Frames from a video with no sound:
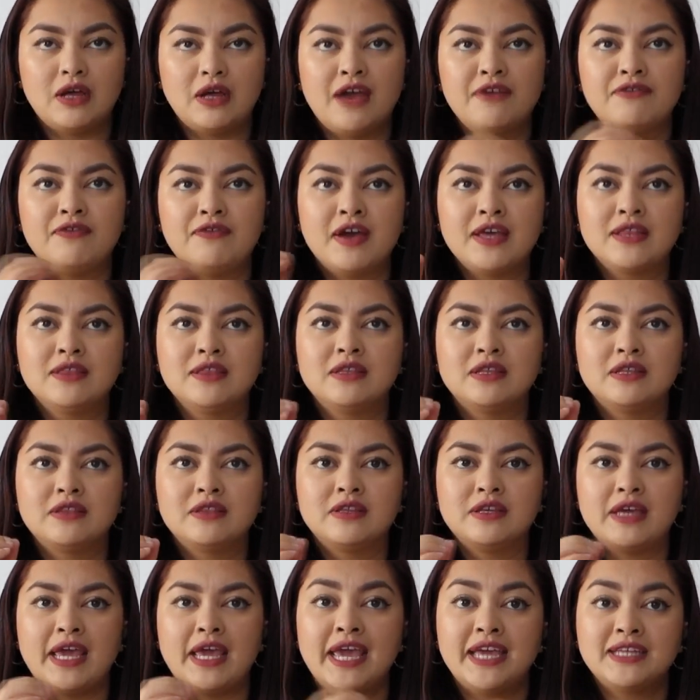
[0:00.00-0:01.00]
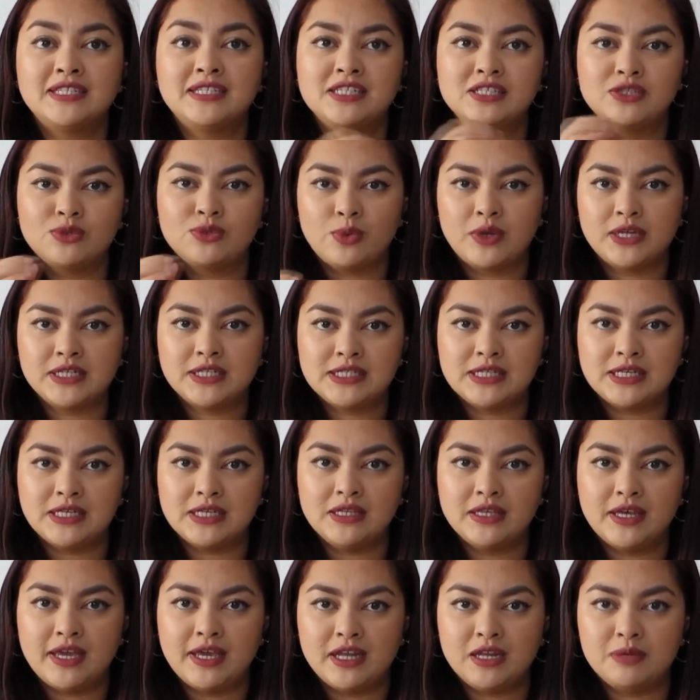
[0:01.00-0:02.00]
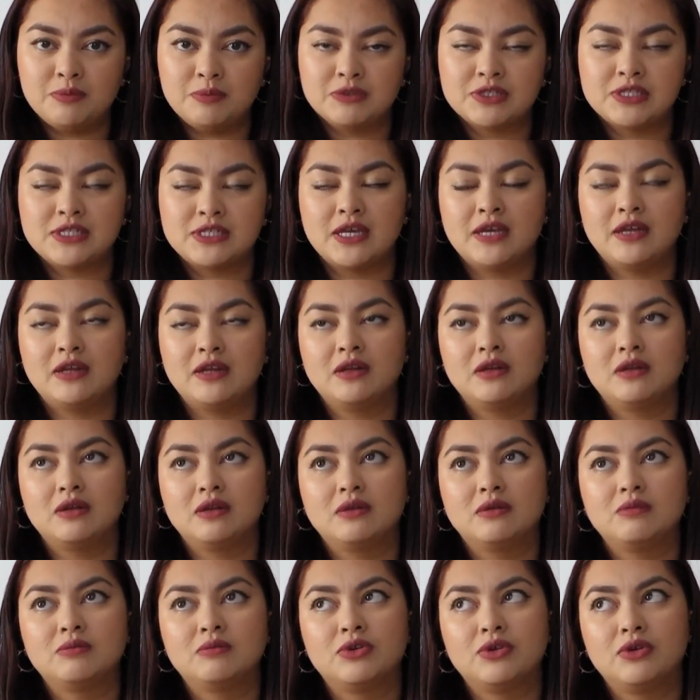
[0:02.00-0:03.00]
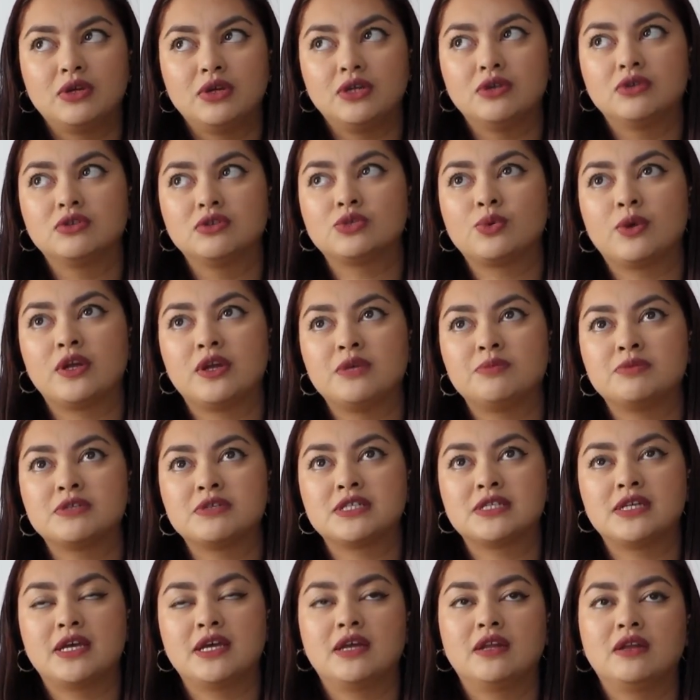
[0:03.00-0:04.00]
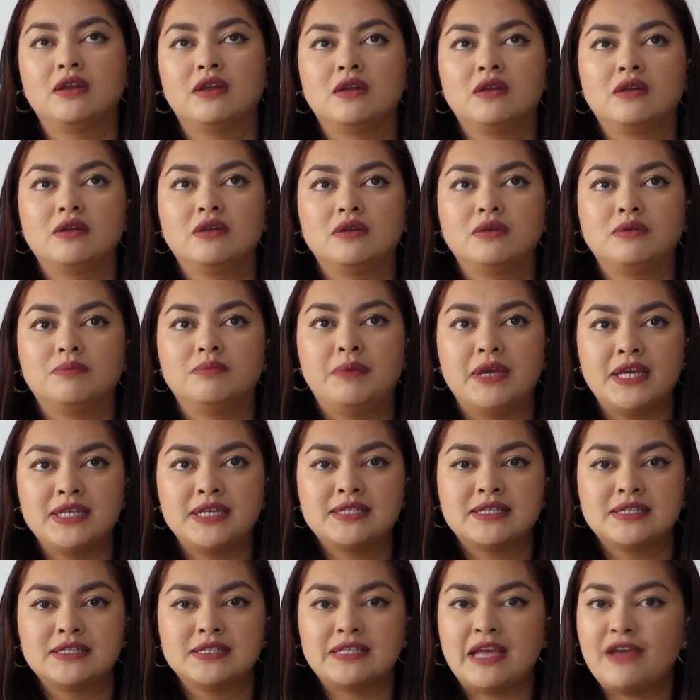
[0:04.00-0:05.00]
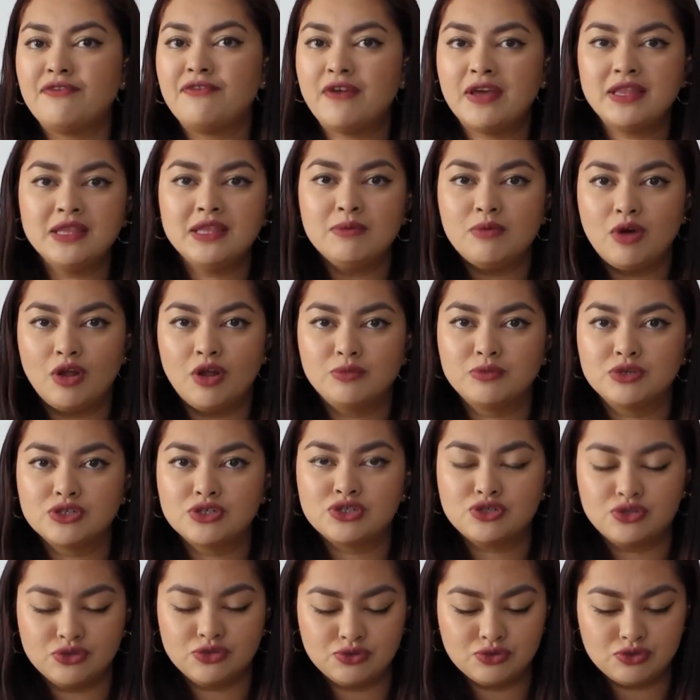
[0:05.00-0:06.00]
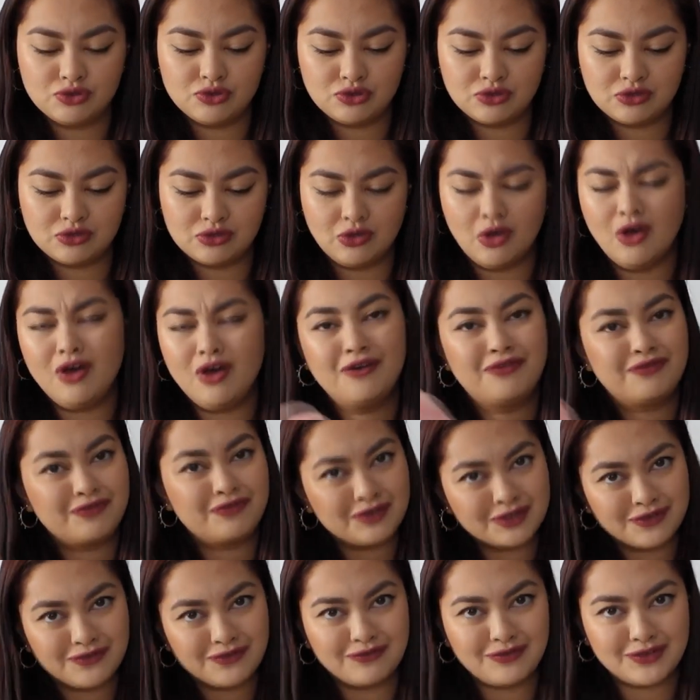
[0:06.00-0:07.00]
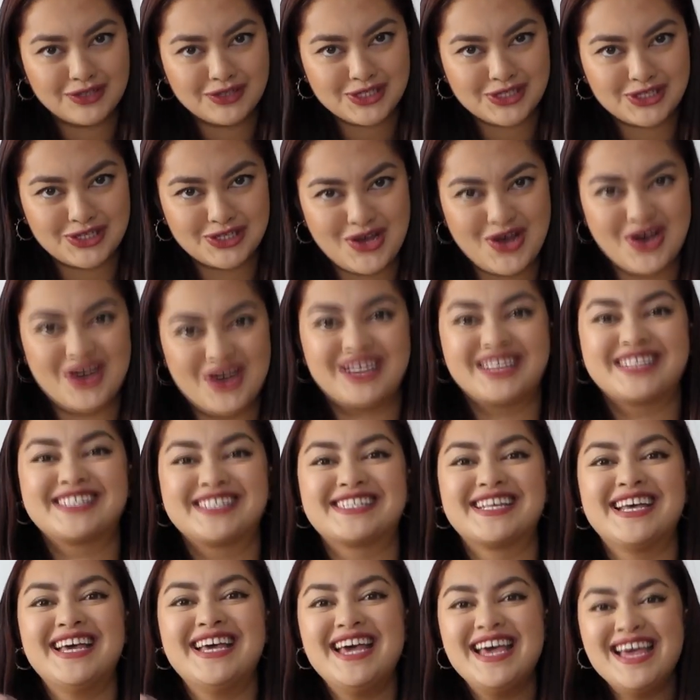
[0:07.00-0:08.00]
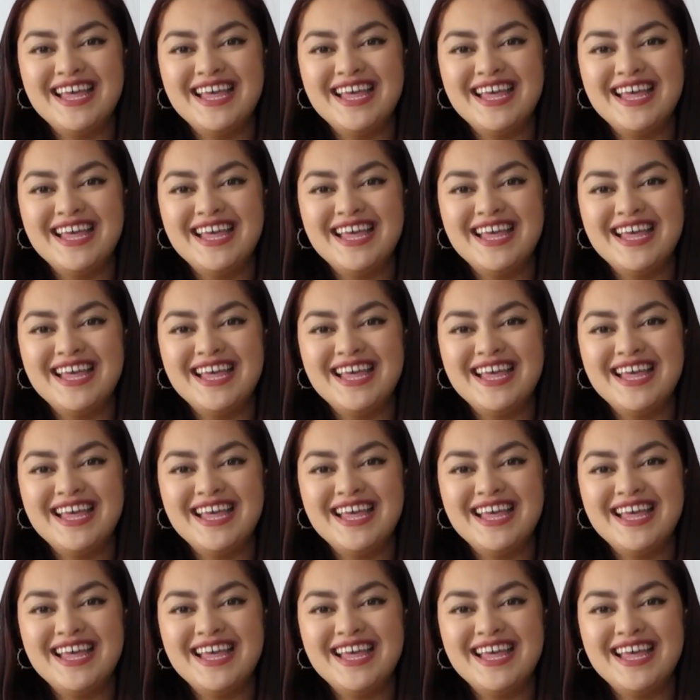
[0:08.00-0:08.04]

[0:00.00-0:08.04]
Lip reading: I find that the 80-20, the 80% merino, 20% bases, I find them almost too soft for socks.